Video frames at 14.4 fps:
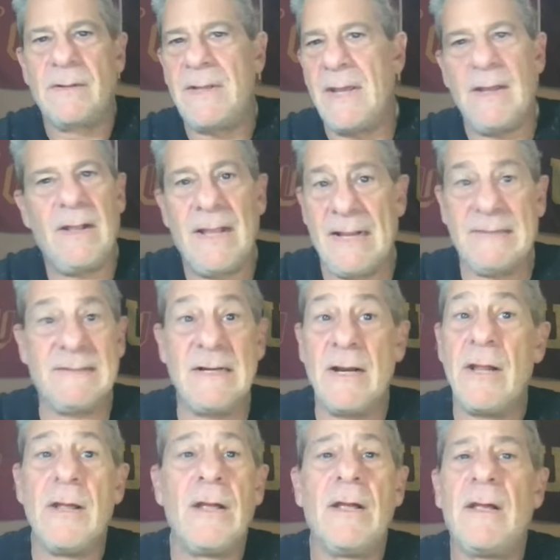Yeah, like I said,
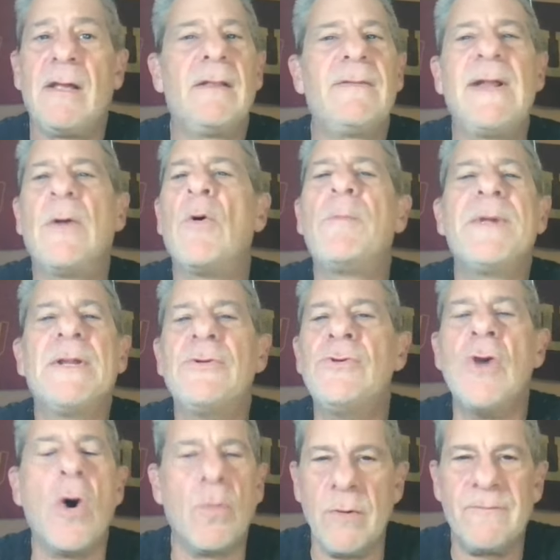there will be
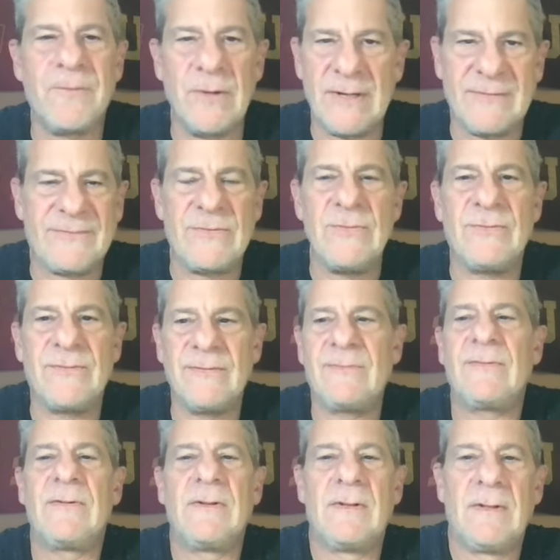no room for
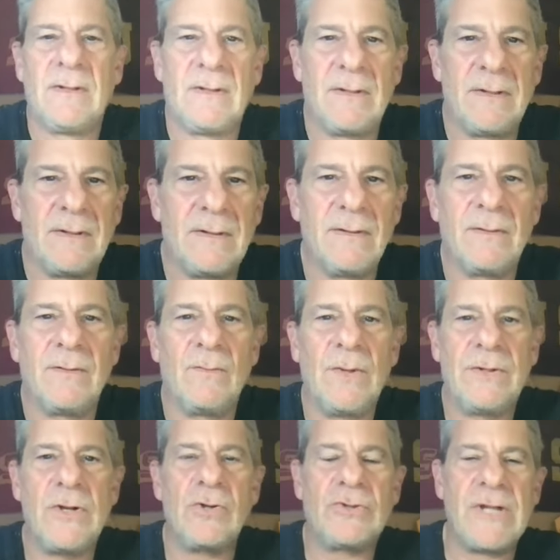excuses
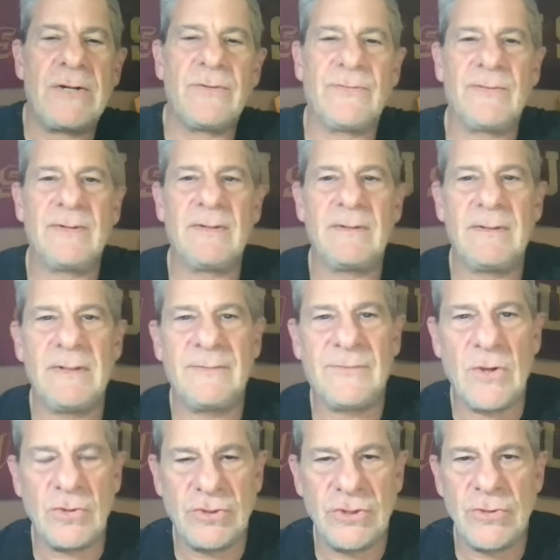when Coach Henderson is
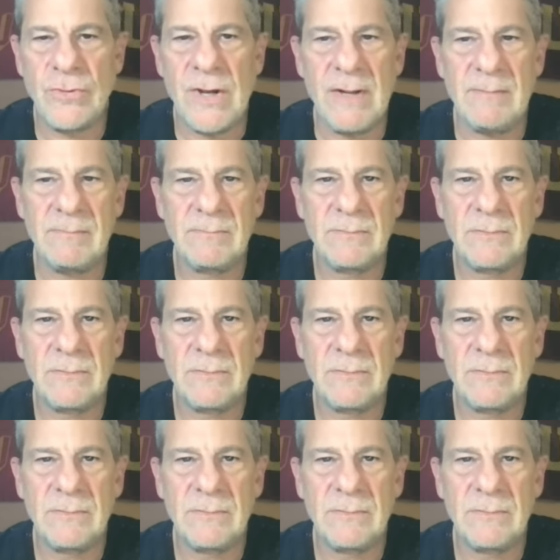coaching you up.